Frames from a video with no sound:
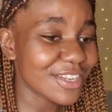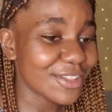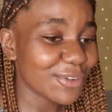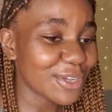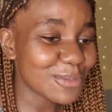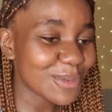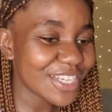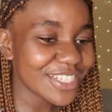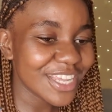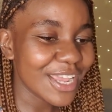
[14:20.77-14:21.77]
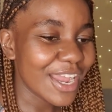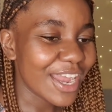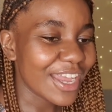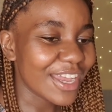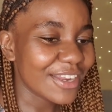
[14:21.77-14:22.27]
in the first place,
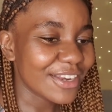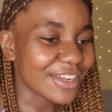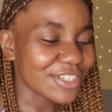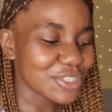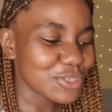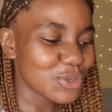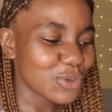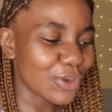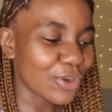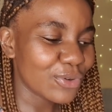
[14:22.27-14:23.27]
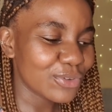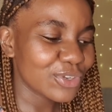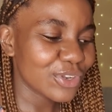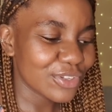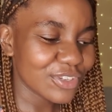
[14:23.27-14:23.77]
and I just knew, oh,
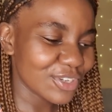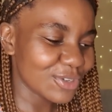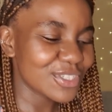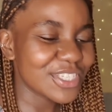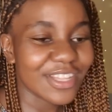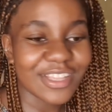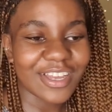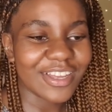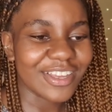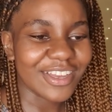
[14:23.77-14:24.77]
you you don't say that.